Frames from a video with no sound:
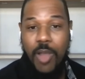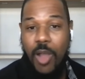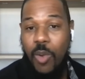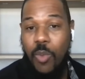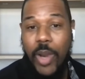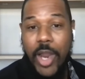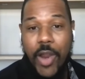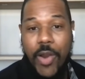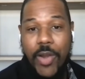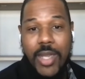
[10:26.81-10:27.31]

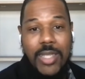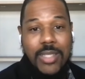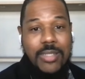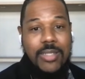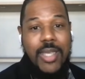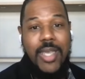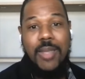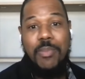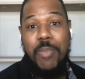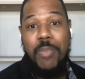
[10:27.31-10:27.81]

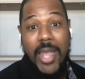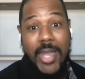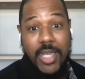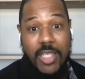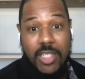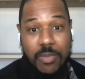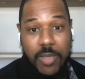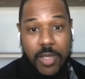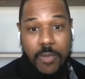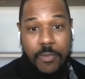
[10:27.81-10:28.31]
awareness and
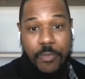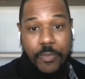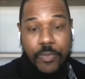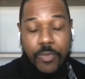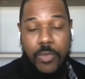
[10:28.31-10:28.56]
management.